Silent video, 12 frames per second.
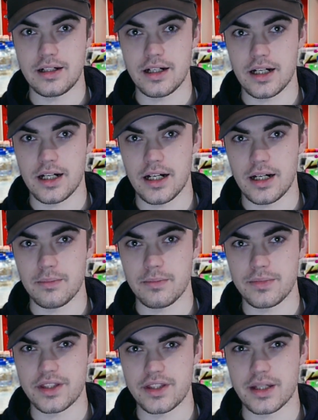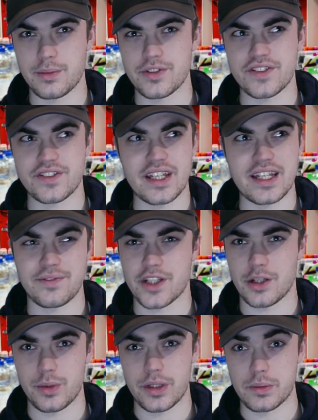There was, even
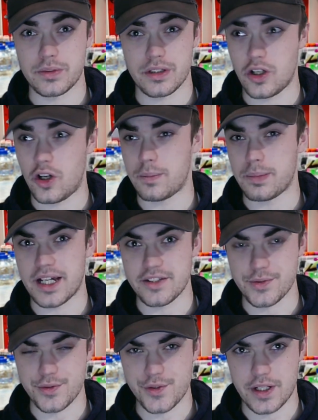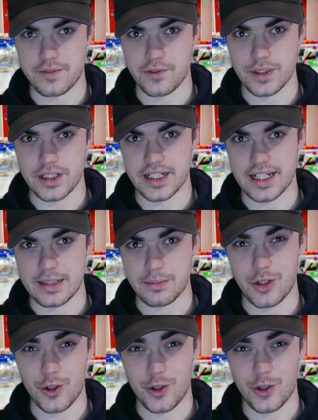though a lot of players were dreadful in the game,